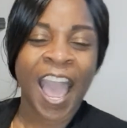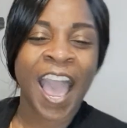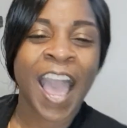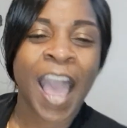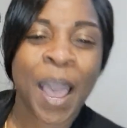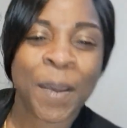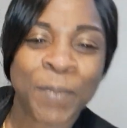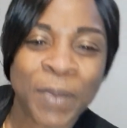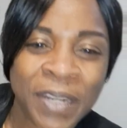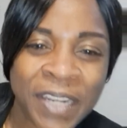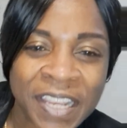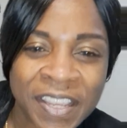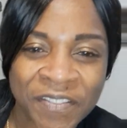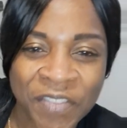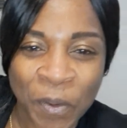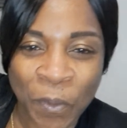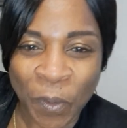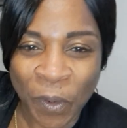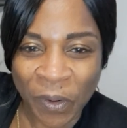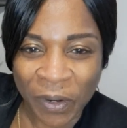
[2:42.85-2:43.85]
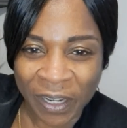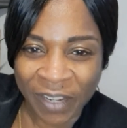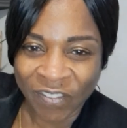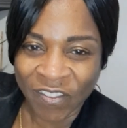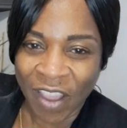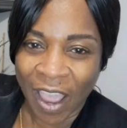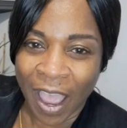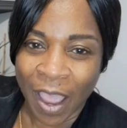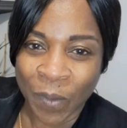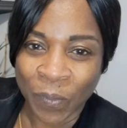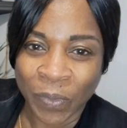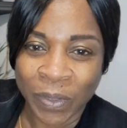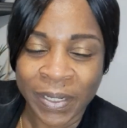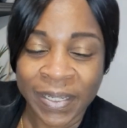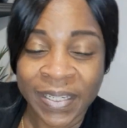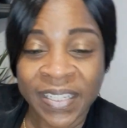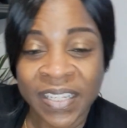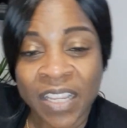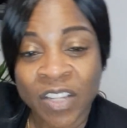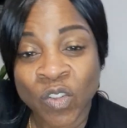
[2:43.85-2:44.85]
I believe the word of God when
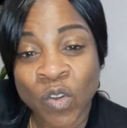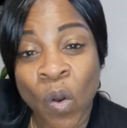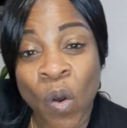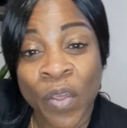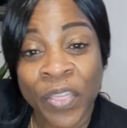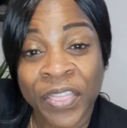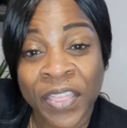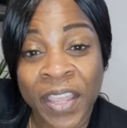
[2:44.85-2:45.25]
it says all